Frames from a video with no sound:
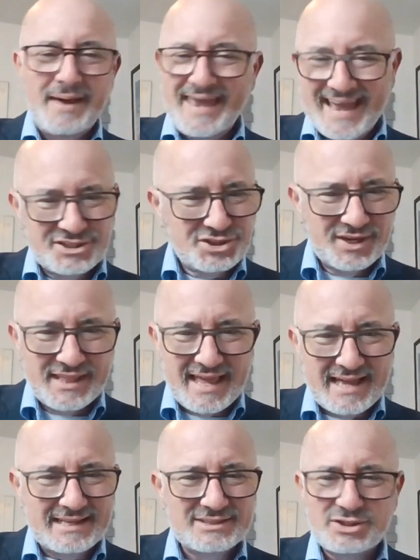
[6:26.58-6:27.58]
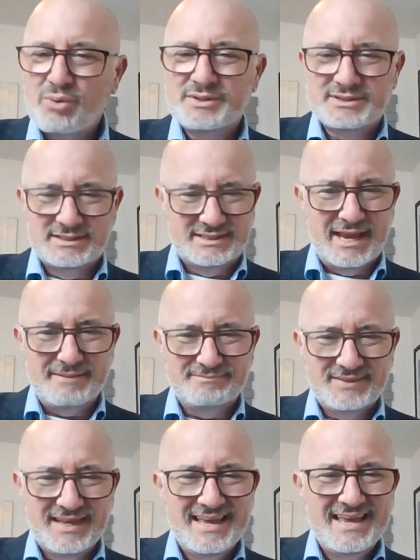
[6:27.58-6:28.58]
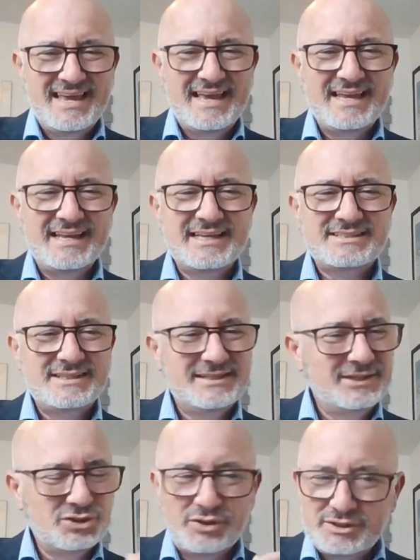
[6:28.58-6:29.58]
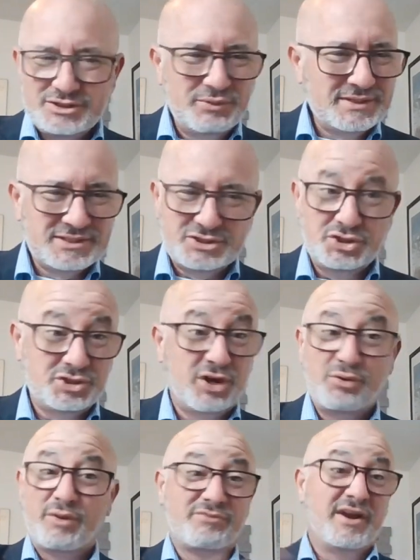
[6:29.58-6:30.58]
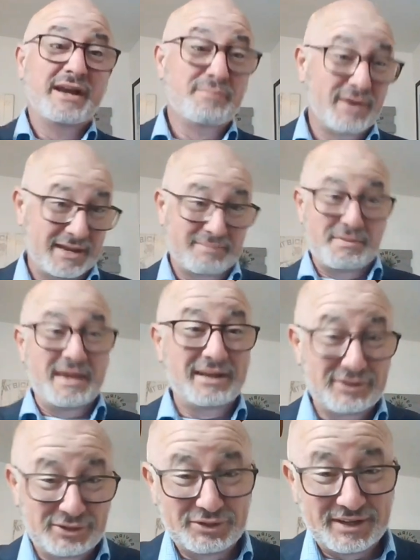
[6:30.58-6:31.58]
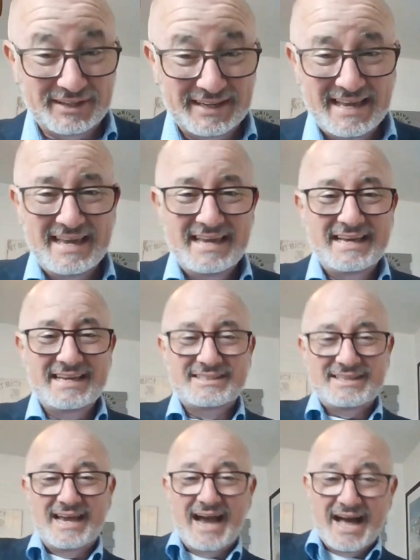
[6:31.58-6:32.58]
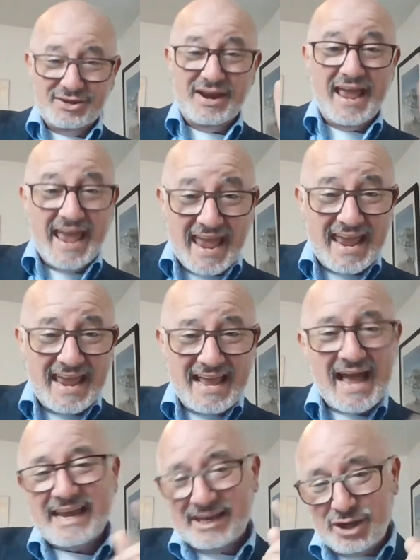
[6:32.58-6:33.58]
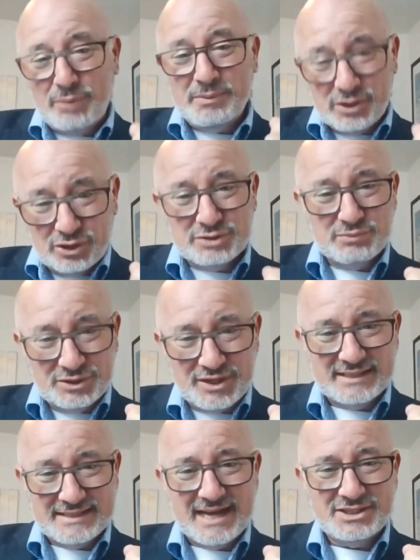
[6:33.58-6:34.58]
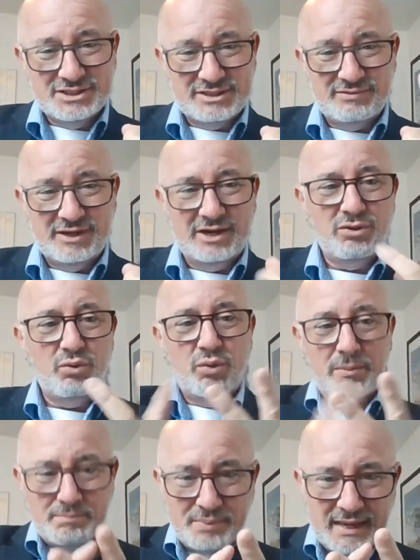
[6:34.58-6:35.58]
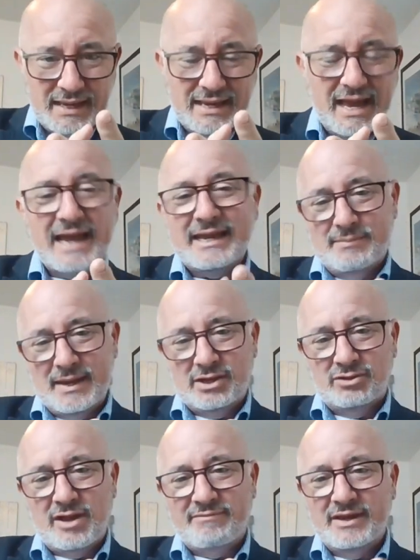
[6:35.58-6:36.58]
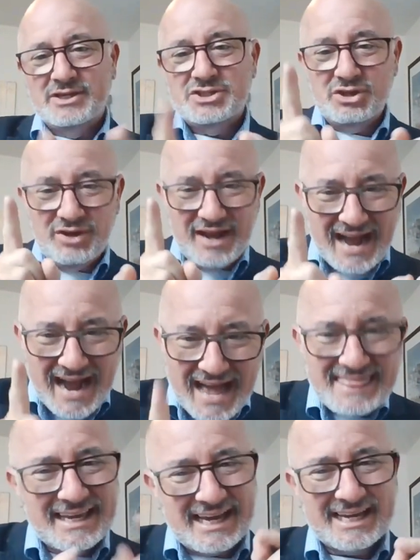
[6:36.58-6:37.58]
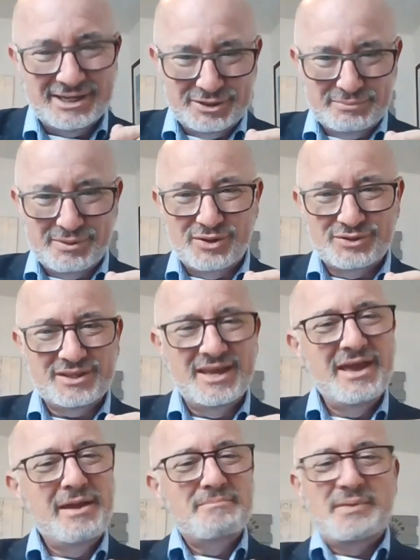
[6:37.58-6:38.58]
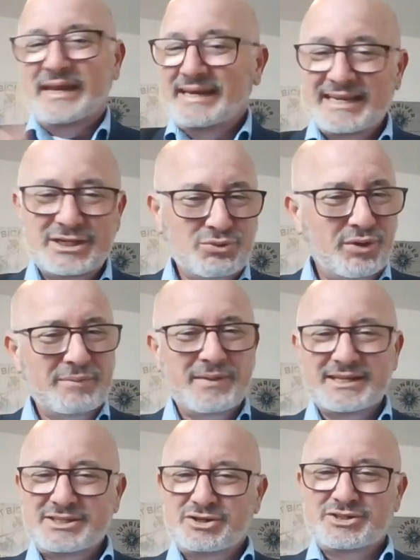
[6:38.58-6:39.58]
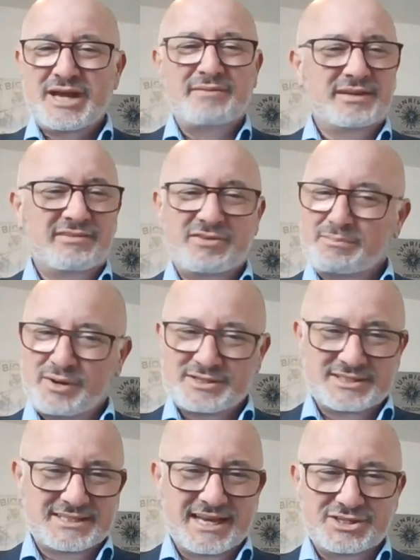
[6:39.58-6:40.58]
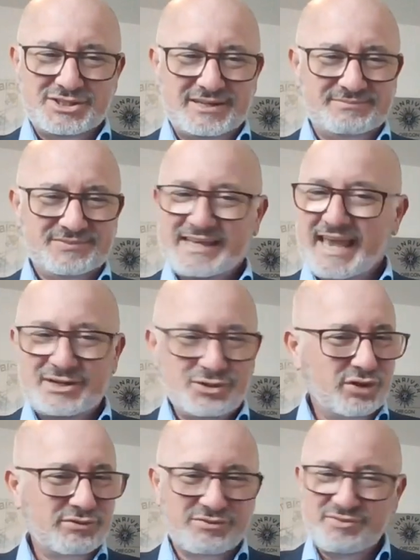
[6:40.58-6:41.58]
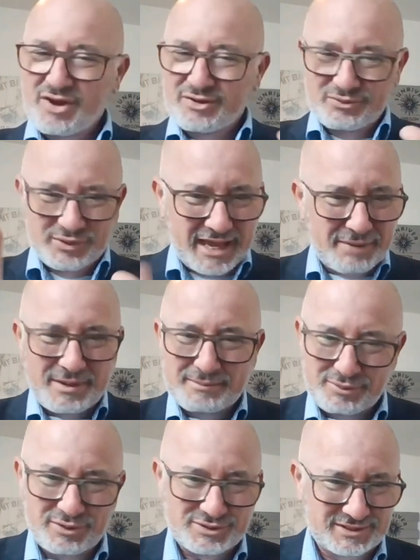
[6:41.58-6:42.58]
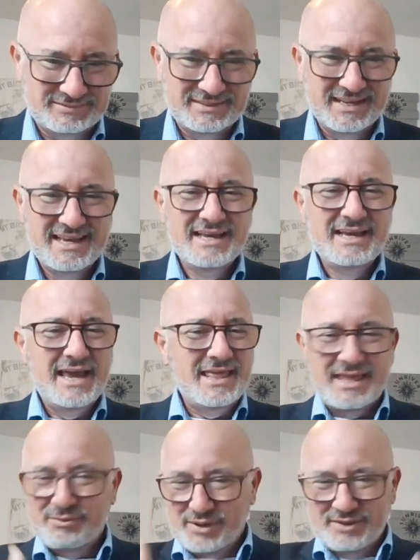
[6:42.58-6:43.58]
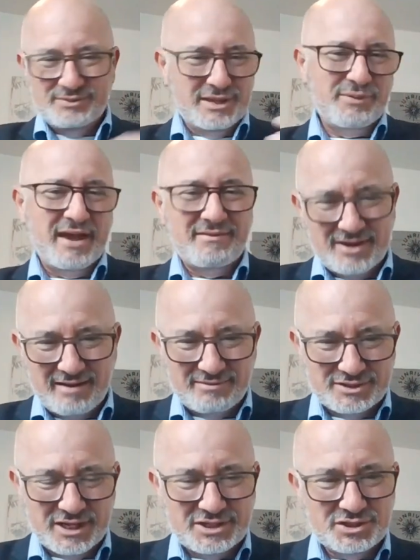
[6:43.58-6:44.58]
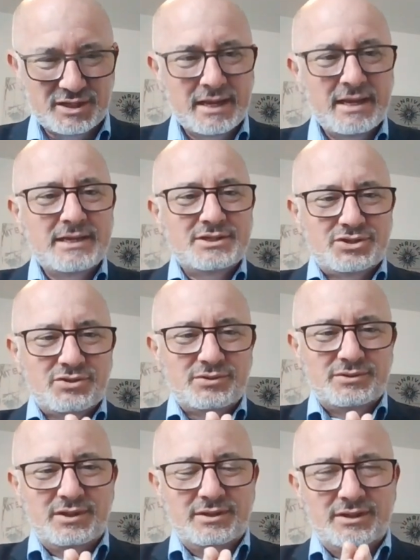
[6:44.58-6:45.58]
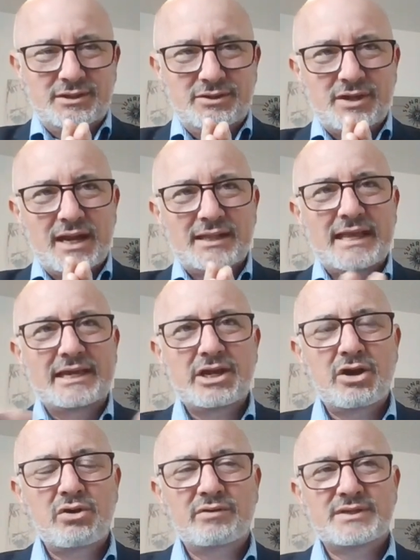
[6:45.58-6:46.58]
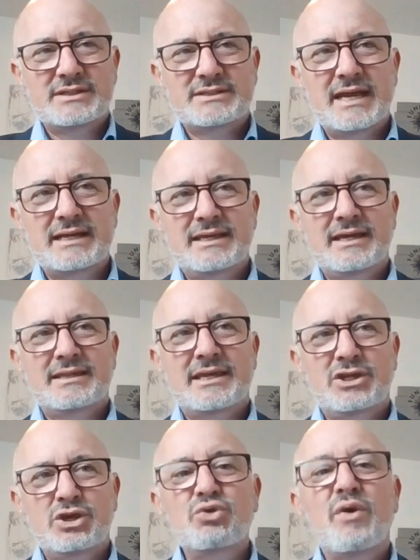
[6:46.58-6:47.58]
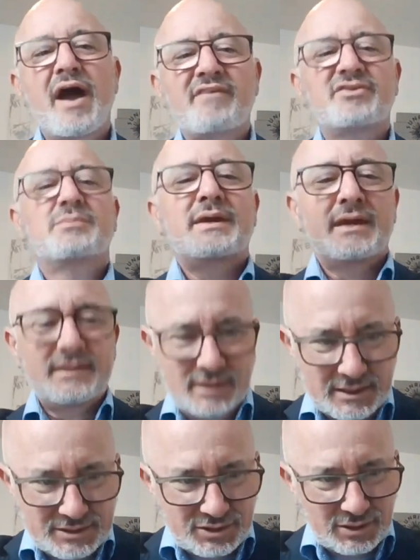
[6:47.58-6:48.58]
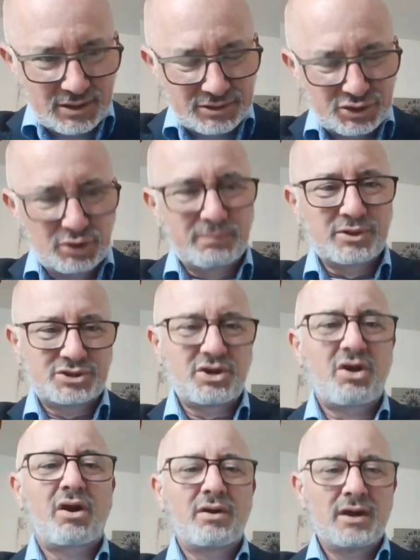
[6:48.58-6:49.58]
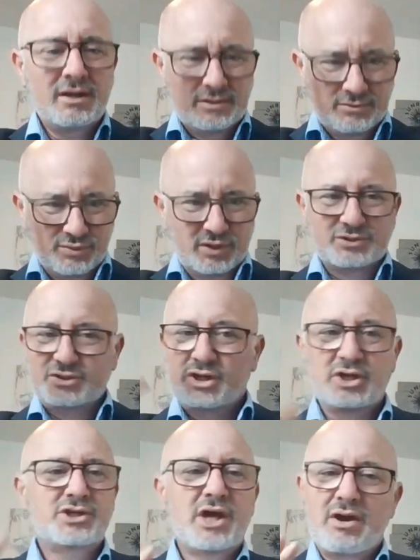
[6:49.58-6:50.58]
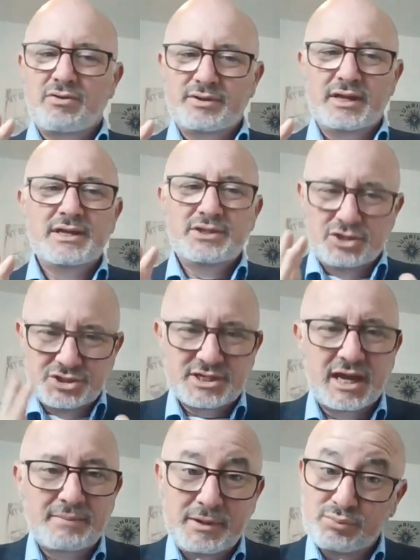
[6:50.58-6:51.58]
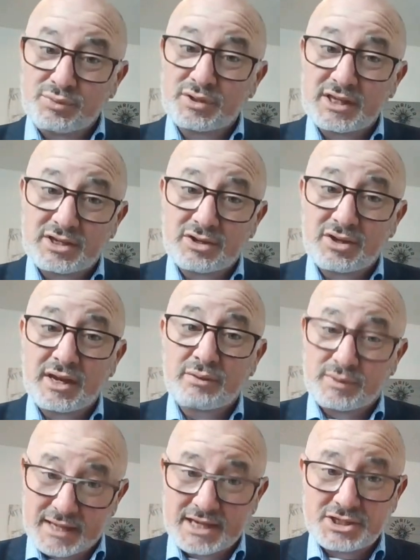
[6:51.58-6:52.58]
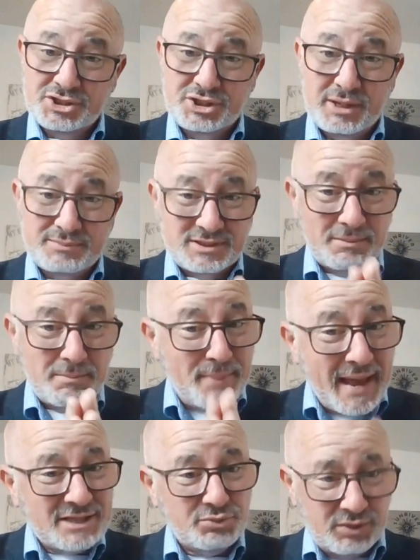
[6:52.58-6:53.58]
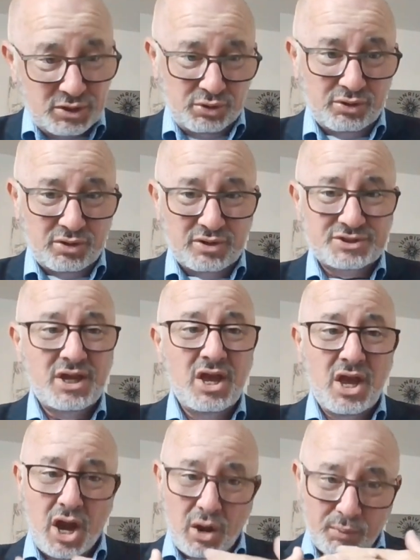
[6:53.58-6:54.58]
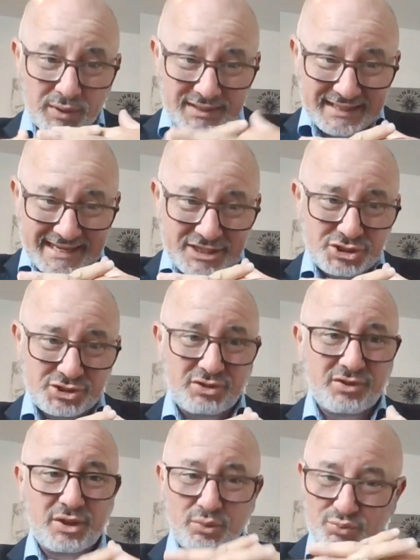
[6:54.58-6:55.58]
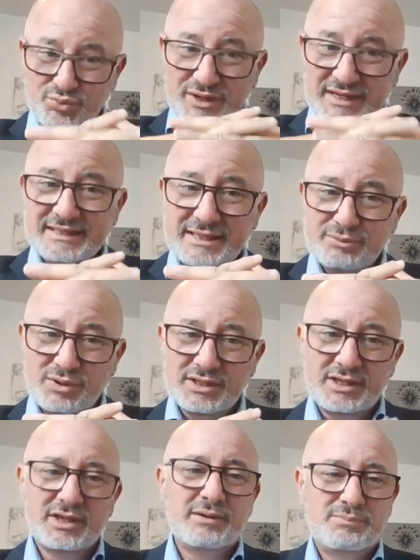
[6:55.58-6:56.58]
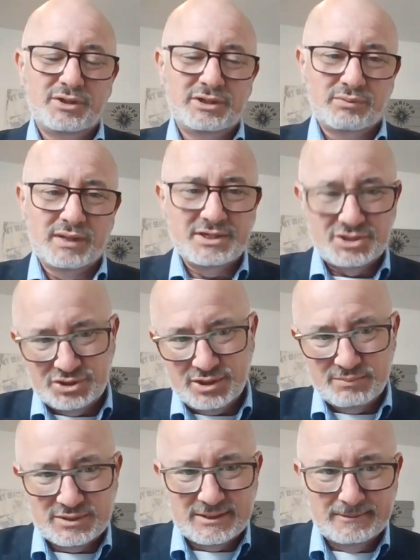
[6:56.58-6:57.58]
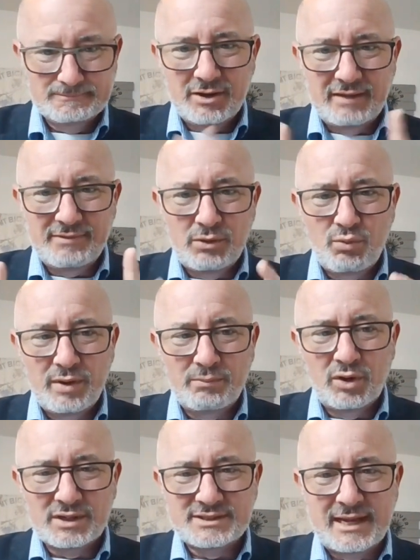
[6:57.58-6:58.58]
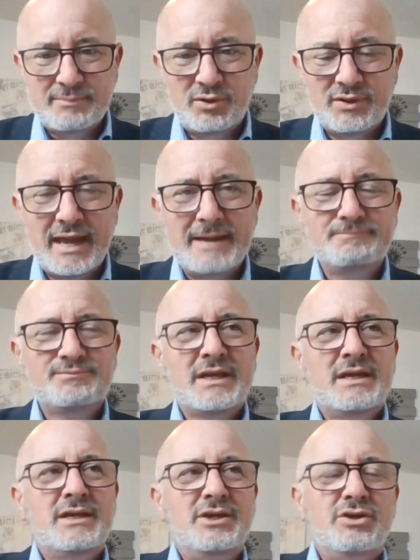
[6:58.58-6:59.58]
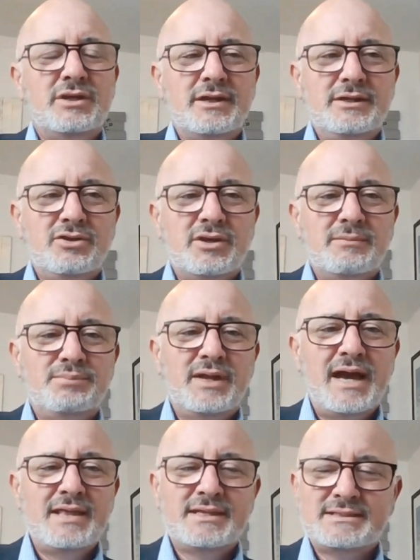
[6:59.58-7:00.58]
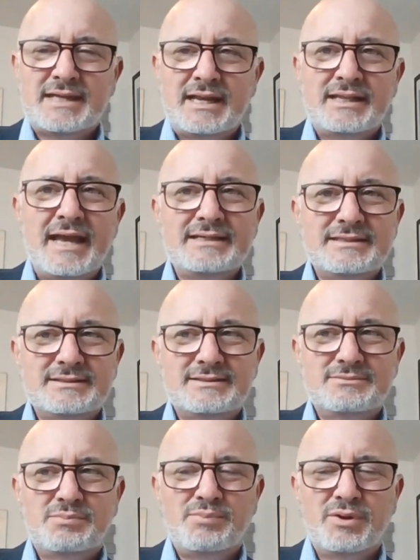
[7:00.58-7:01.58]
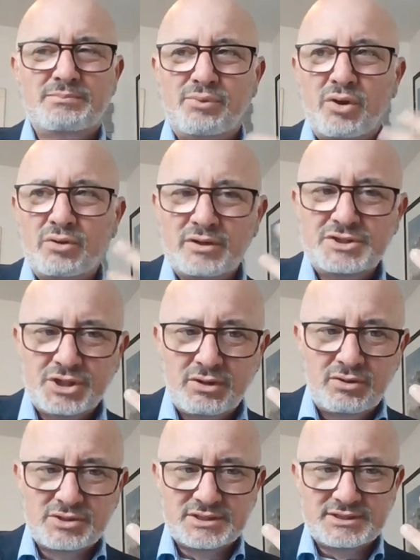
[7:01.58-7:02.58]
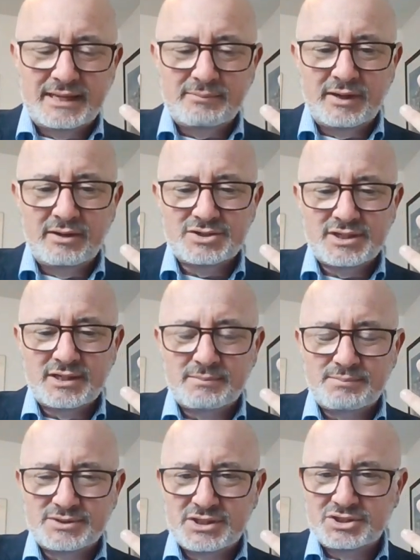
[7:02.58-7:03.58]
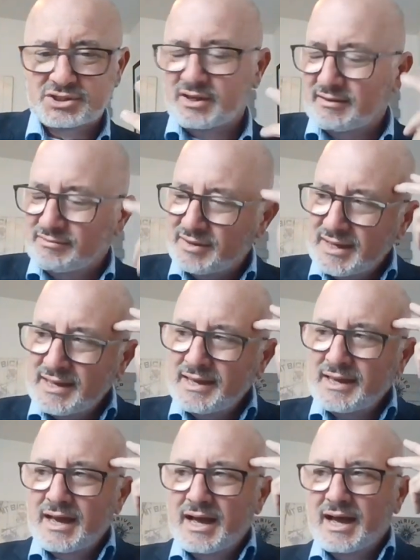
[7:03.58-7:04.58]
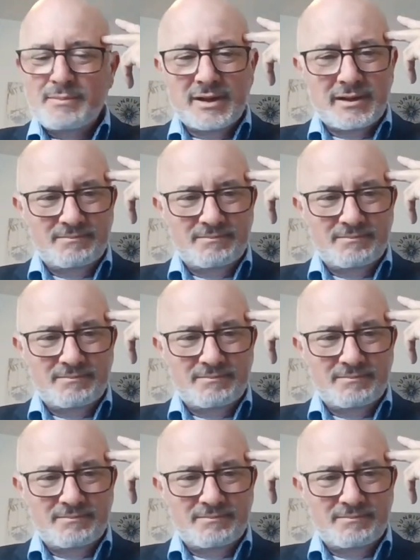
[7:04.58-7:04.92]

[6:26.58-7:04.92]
My answer to that is always the same. It is, there's only two reasons you should go to work for anybody, me included, is either A, I can help you close more transactions every year, or B, I can make your life easier. I think I can do both, but I need twenty minutes of your time to give you a presentation. Can't do it over the phone. We've got to be in person. And then we then we have a conversation. So you, you got to let go of this idea that you have to be a, a, a superstar realtor. You don't. You just got to be really good at relationships. The best recruiters are relational. They're really, really good at building relationships. And I'll give you one more example of that. You can, you can apply this. I like to put brokerage owners and team leaders into the position of, I'm